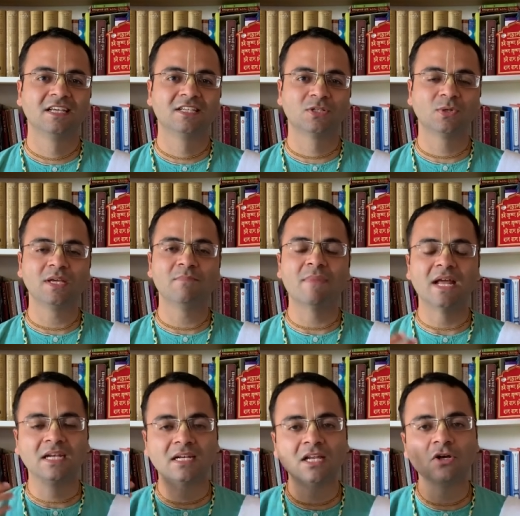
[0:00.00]
So he
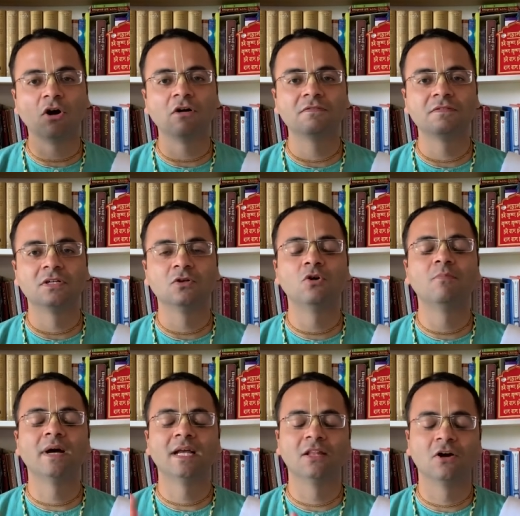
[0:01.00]
mentally offered, oh
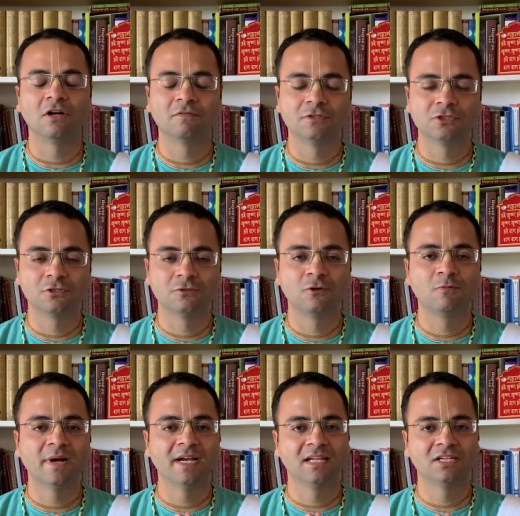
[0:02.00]
my Lord Vishnu, oh
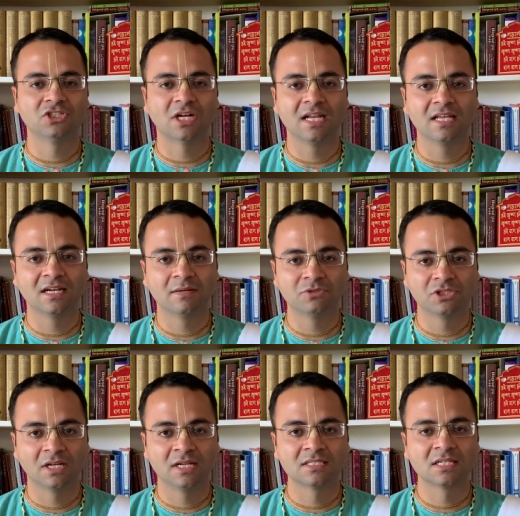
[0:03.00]
my dear Shaligram
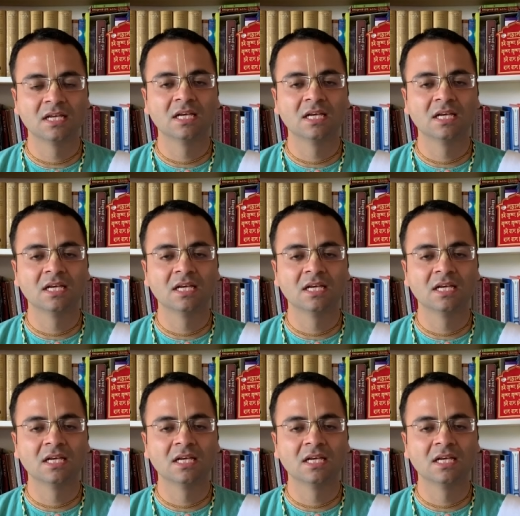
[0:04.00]
Shilas,